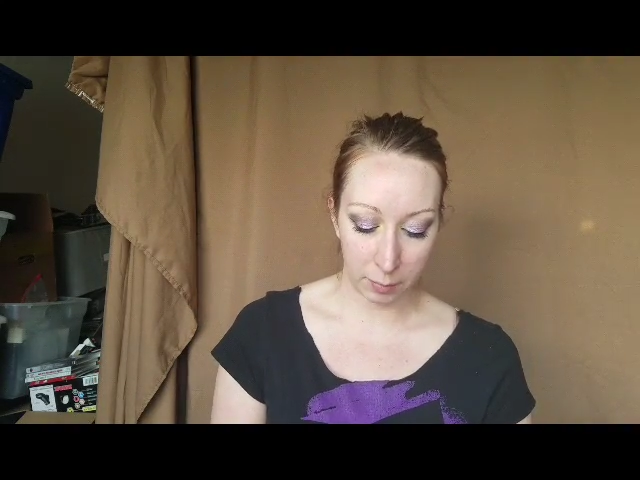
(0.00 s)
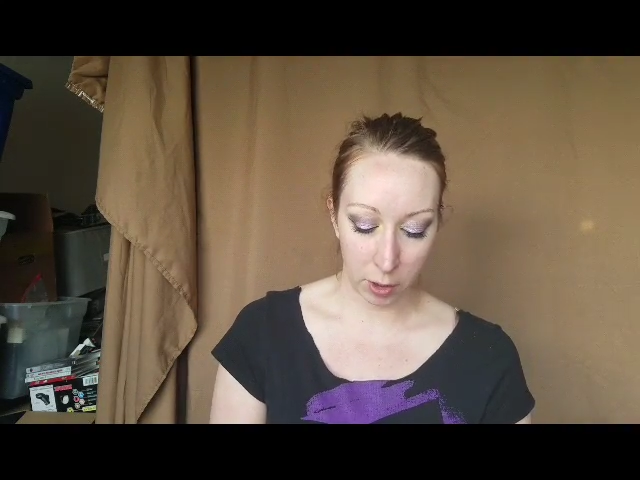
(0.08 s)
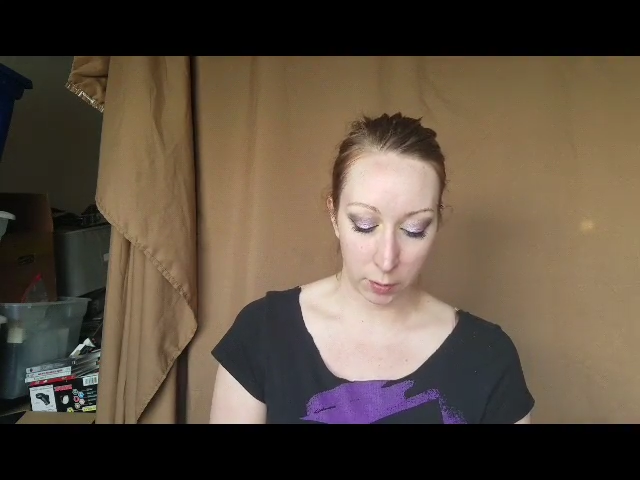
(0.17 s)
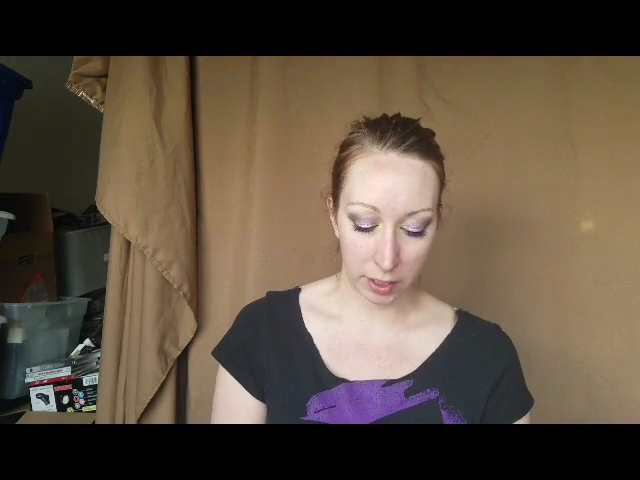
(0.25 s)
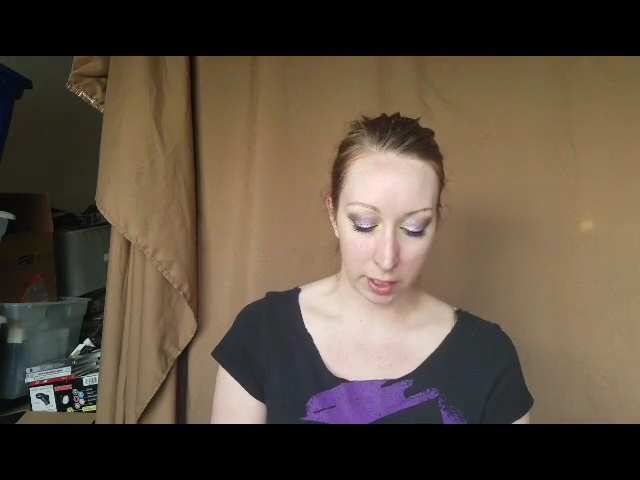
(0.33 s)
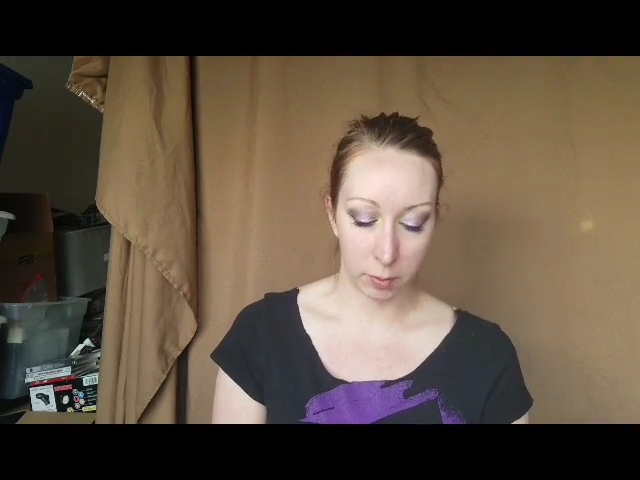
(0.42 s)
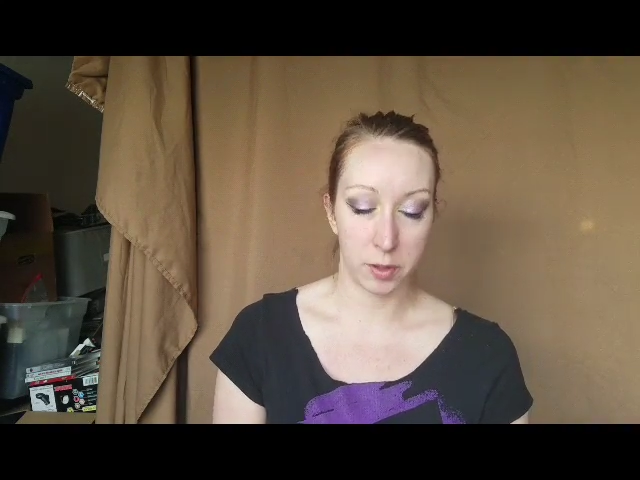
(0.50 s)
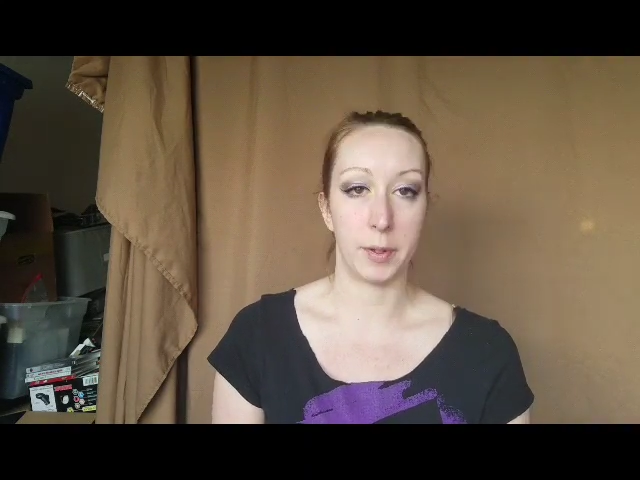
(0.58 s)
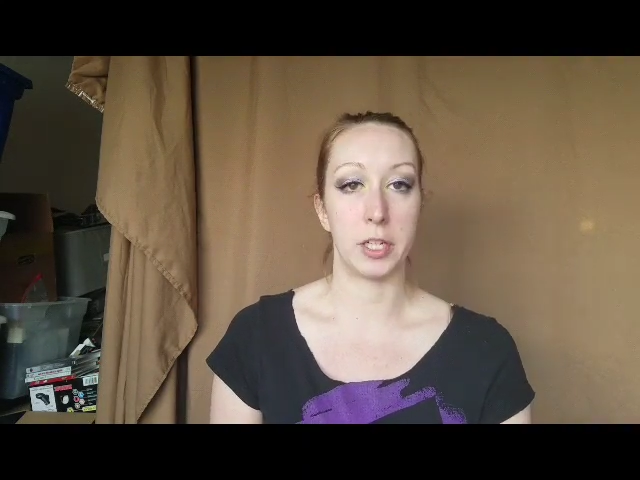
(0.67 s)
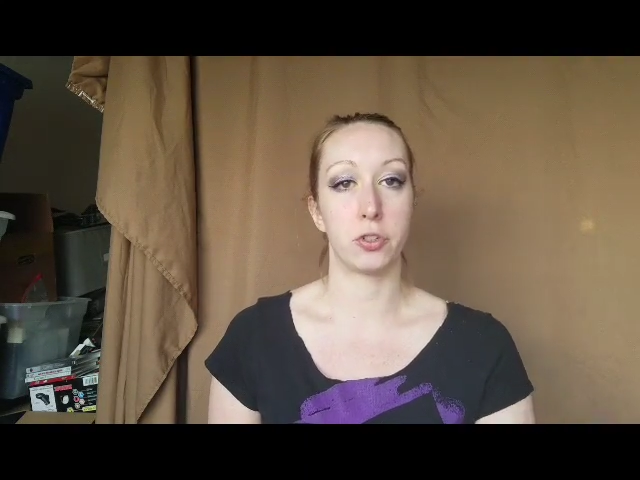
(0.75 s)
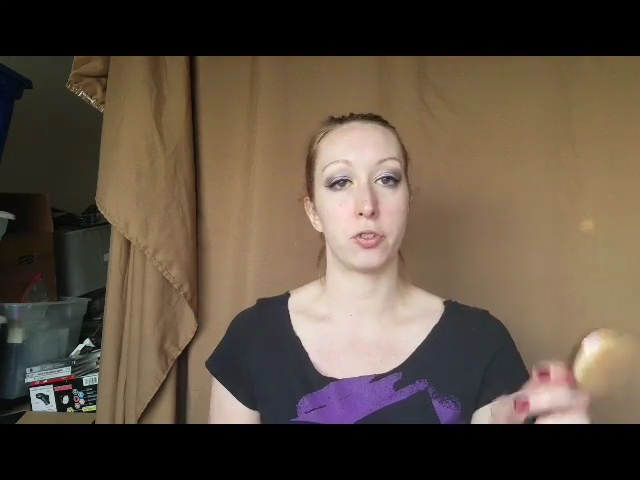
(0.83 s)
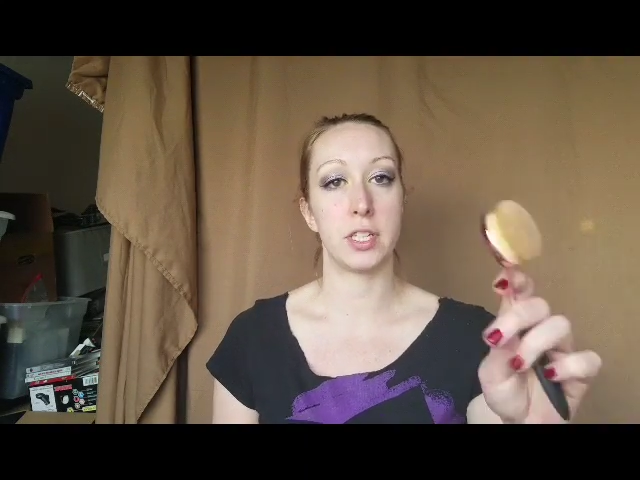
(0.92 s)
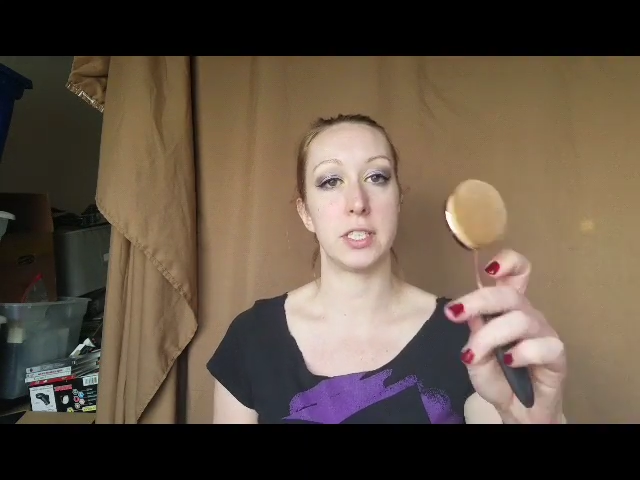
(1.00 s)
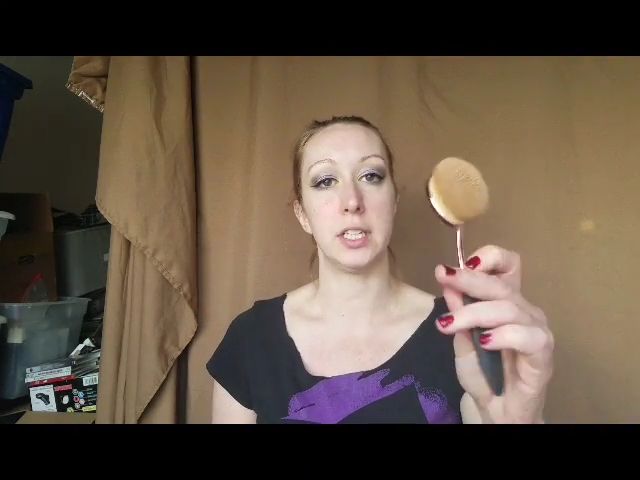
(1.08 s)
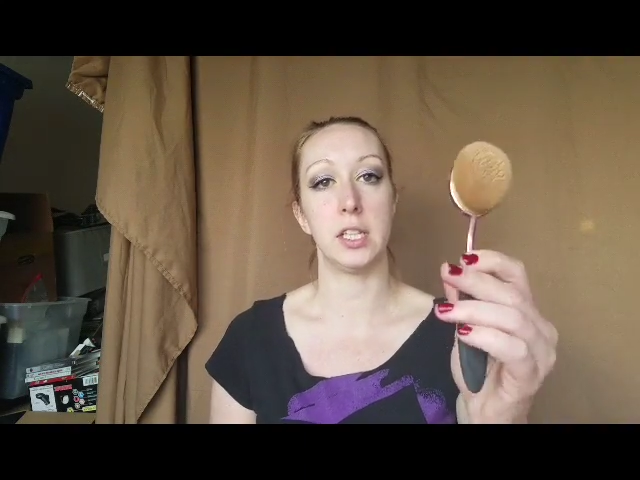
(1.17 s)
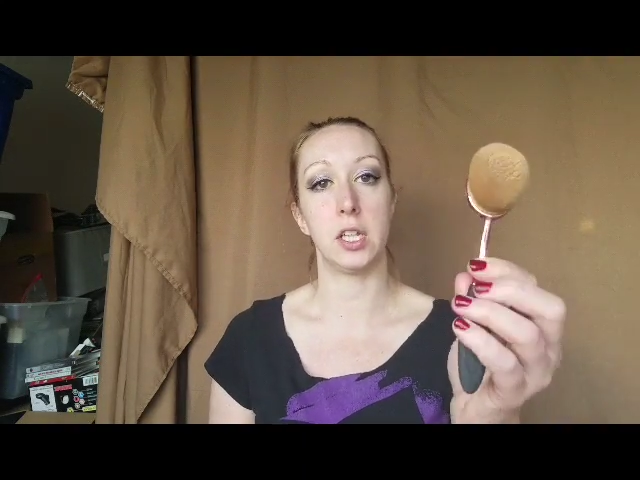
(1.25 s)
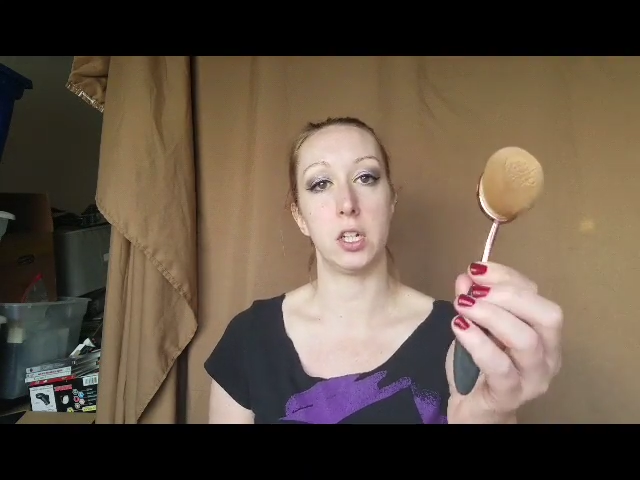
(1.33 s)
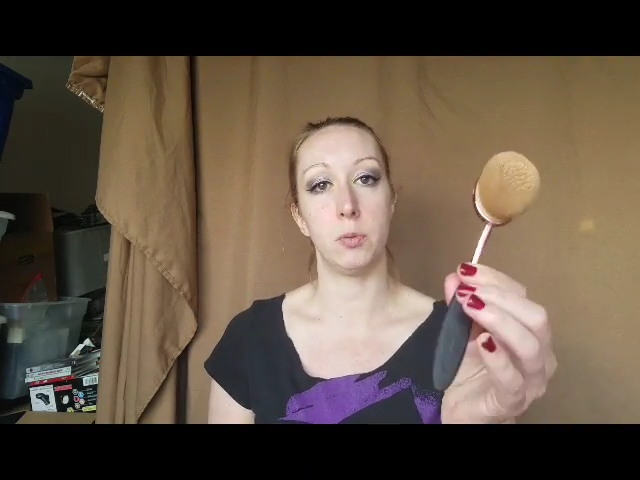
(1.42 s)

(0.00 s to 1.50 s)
I'm going in with my trusty